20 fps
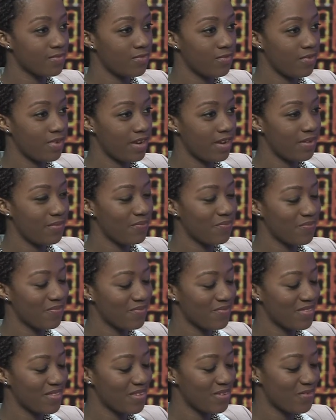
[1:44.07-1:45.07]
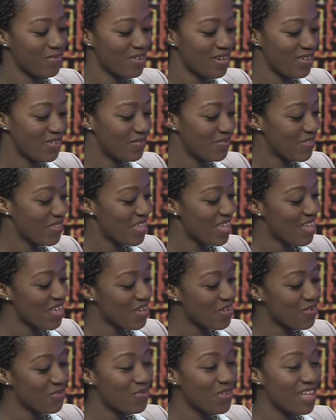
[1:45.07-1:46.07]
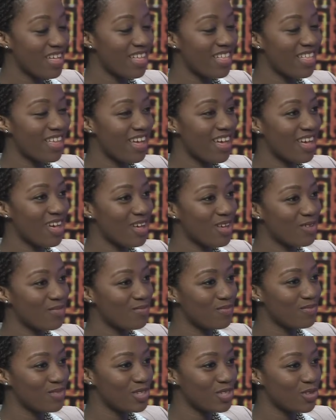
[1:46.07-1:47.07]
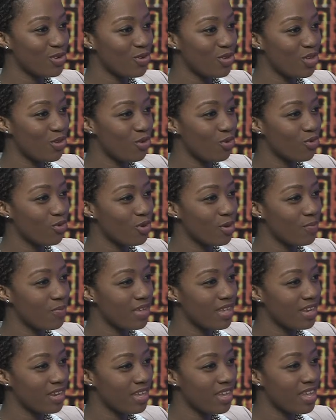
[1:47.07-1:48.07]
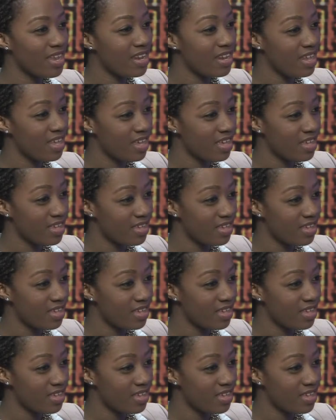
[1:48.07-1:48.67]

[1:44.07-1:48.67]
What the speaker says: Right. Yeah. Wow. Well, so you grew up in Kindia.